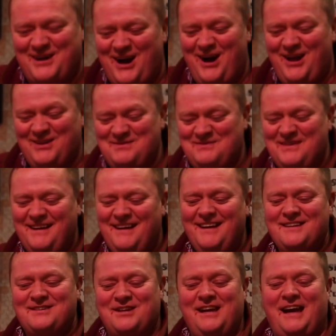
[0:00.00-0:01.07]
call them.
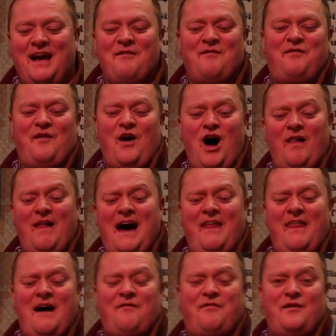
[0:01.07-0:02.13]
So you get 4 like
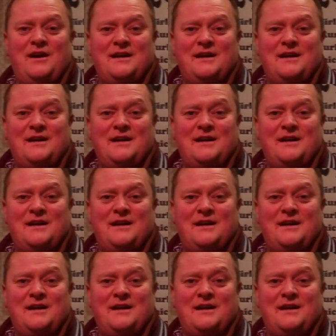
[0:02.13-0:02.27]
that for